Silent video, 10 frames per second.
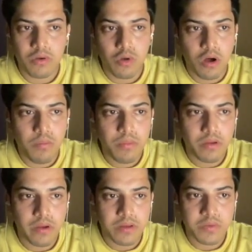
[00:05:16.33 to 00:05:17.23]
top,
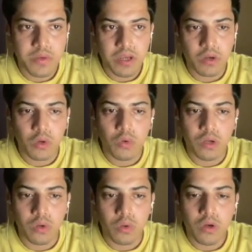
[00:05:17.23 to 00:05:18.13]
it's making
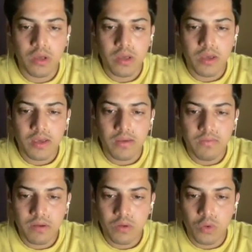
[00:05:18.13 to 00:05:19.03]
lower low.
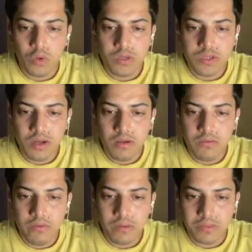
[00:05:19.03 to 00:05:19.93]
If it goes
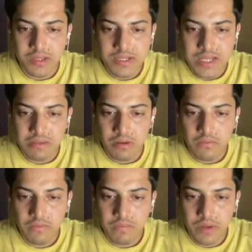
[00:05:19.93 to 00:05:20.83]
up from this level,
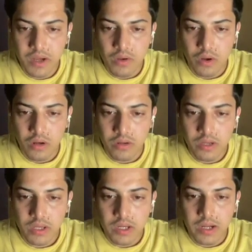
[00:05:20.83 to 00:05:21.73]

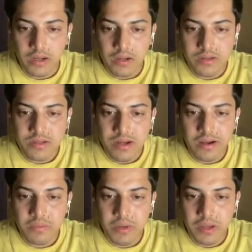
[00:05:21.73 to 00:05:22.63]
$15, it will
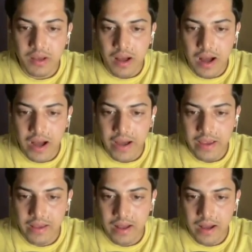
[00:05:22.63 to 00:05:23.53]
start making
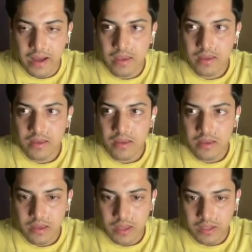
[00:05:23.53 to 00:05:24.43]
higher high.
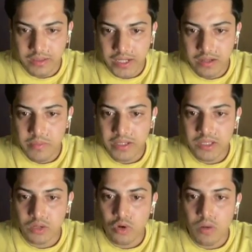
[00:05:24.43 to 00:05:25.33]
Then it will
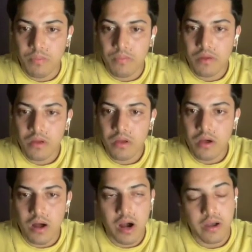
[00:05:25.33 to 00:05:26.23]
make the top
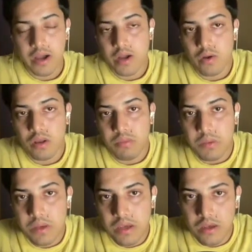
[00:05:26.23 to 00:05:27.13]
$100
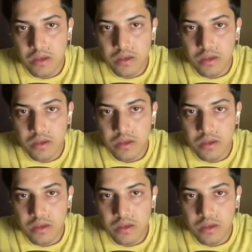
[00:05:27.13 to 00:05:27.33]
maybe.